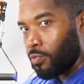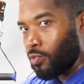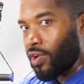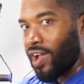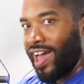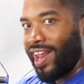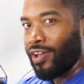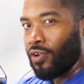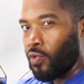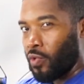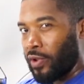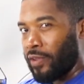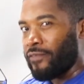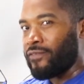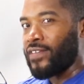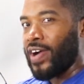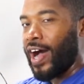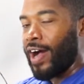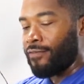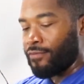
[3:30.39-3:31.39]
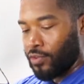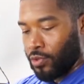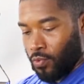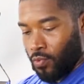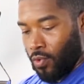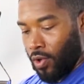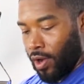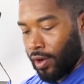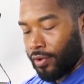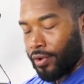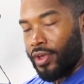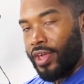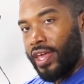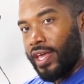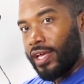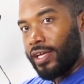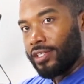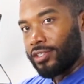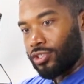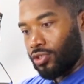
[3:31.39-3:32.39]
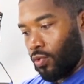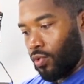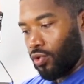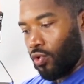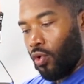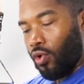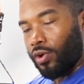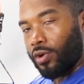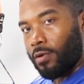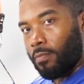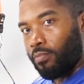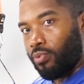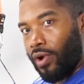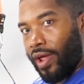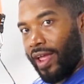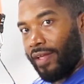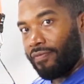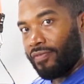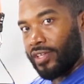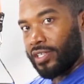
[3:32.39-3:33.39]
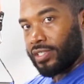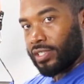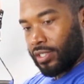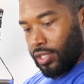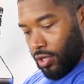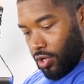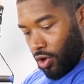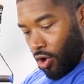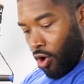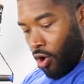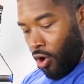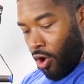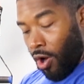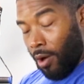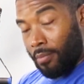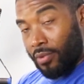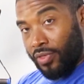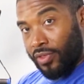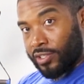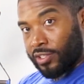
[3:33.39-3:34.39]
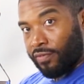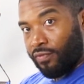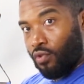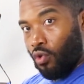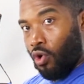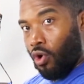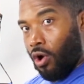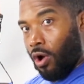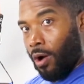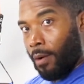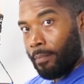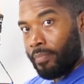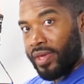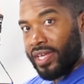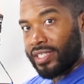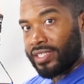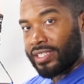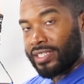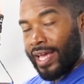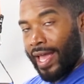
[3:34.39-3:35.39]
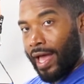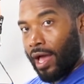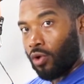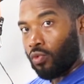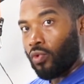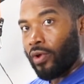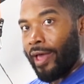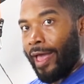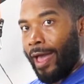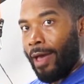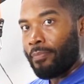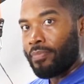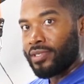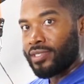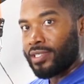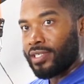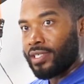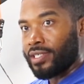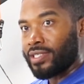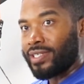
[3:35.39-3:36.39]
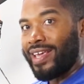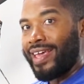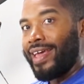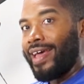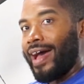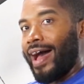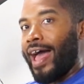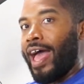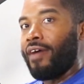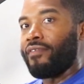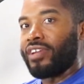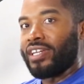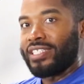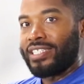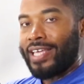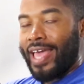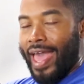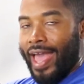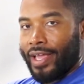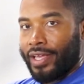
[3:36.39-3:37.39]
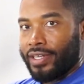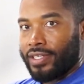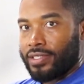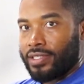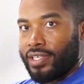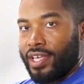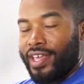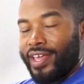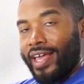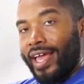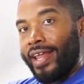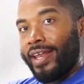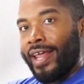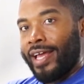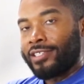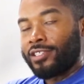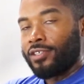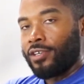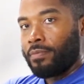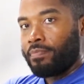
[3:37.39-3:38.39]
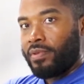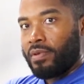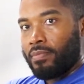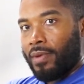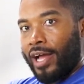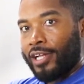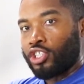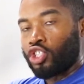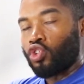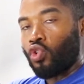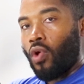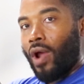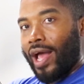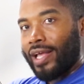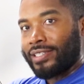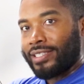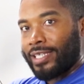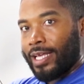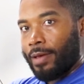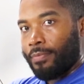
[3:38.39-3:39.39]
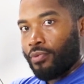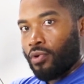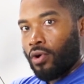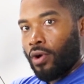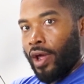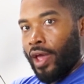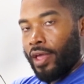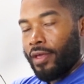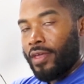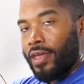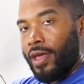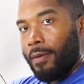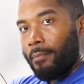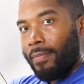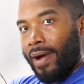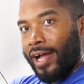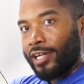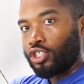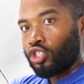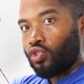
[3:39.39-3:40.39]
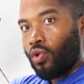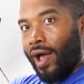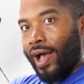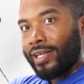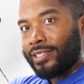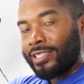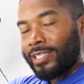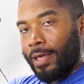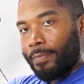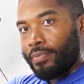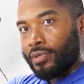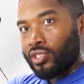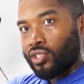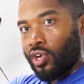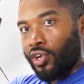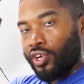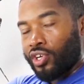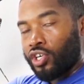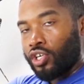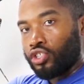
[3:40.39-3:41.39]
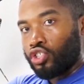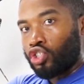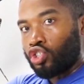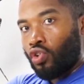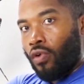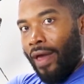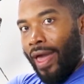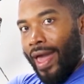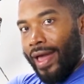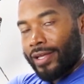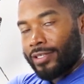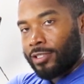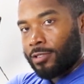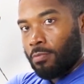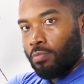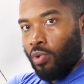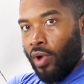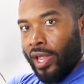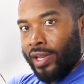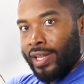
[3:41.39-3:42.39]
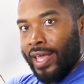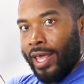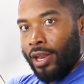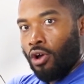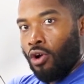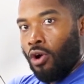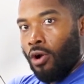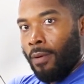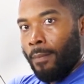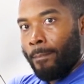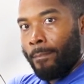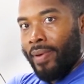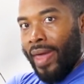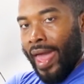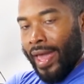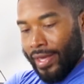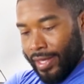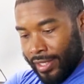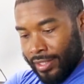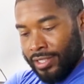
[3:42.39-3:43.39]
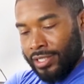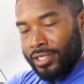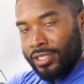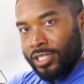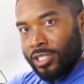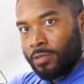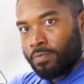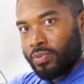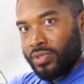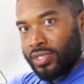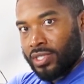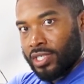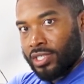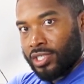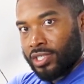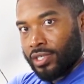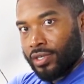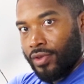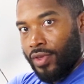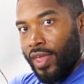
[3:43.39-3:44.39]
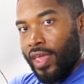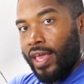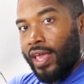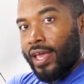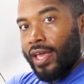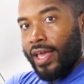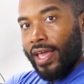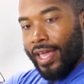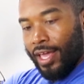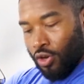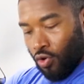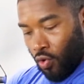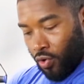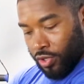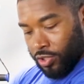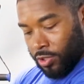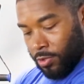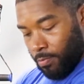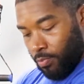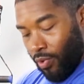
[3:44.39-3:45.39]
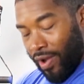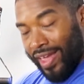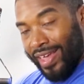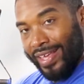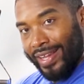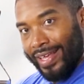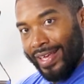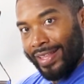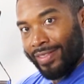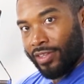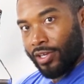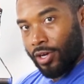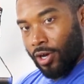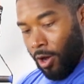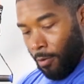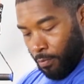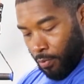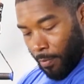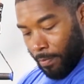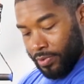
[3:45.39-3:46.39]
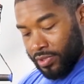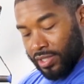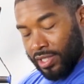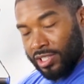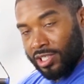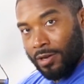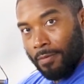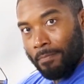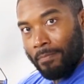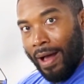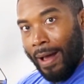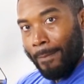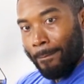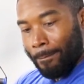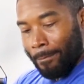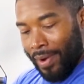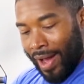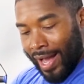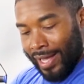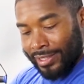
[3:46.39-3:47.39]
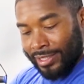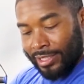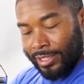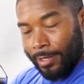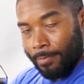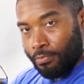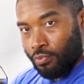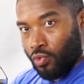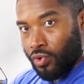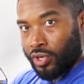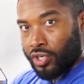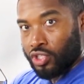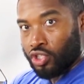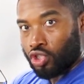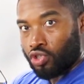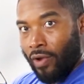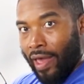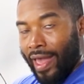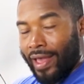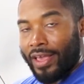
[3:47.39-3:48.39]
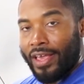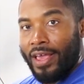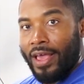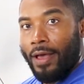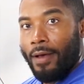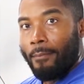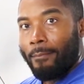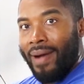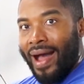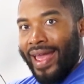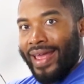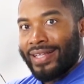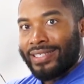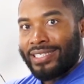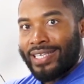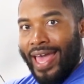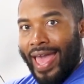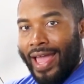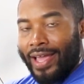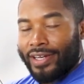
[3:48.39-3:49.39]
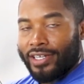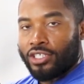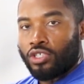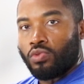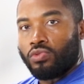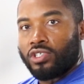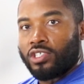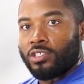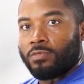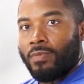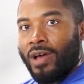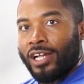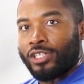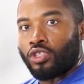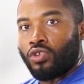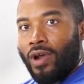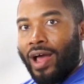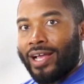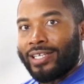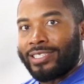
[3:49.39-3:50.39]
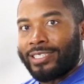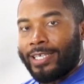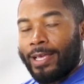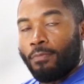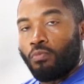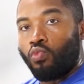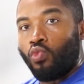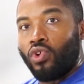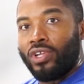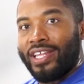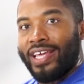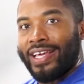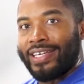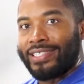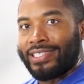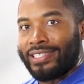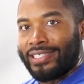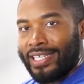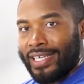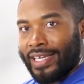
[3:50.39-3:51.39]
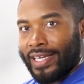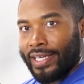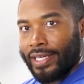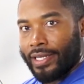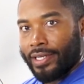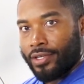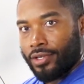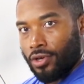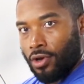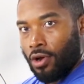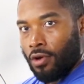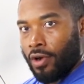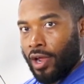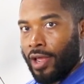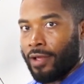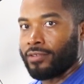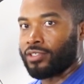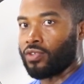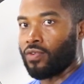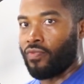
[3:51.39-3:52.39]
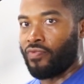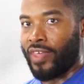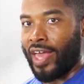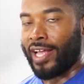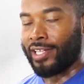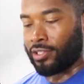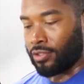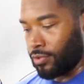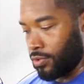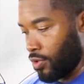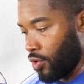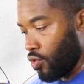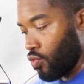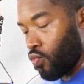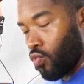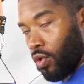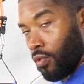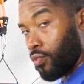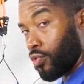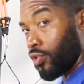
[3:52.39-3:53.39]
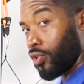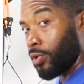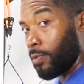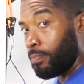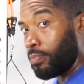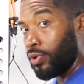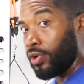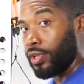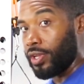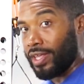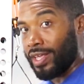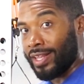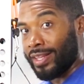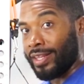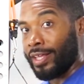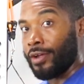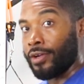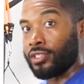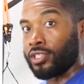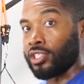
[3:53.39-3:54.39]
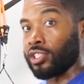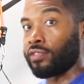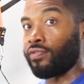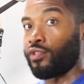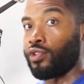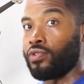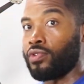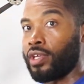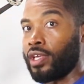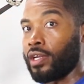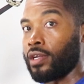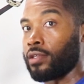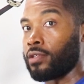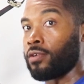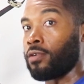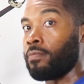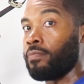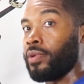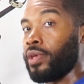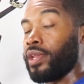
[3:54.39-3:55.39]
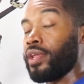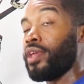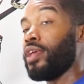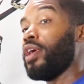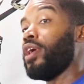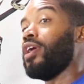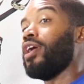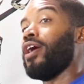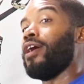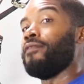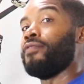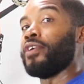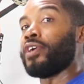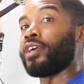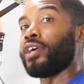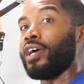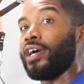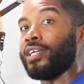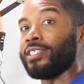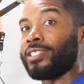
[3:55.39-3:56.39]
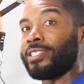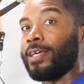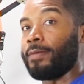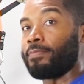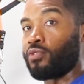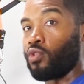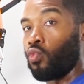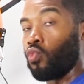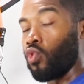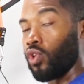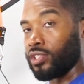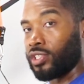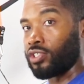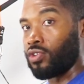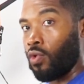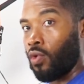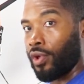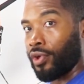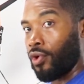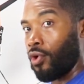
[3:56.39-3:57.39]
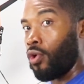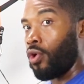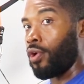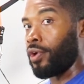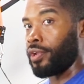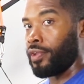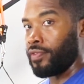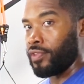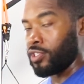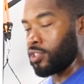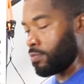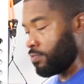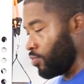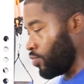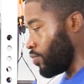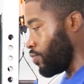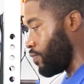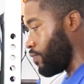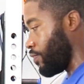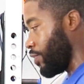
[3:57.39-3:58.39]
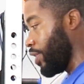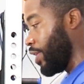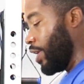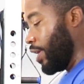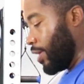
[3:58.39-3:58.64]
We're kind of going at 5 foot of water. So in order to bring this arm or this forearm piece down, what happens is I have an antagonist, and that's going to be my tricep, all right? My tricep is going to contract to bring that arm back into this position. In order to bring it in the upward position, my bicep will contract. My antagonist, which is my tricep, will extend. All right, so that's what we're going to put in there just for you to get a little bit of the concept of what's going on in this move.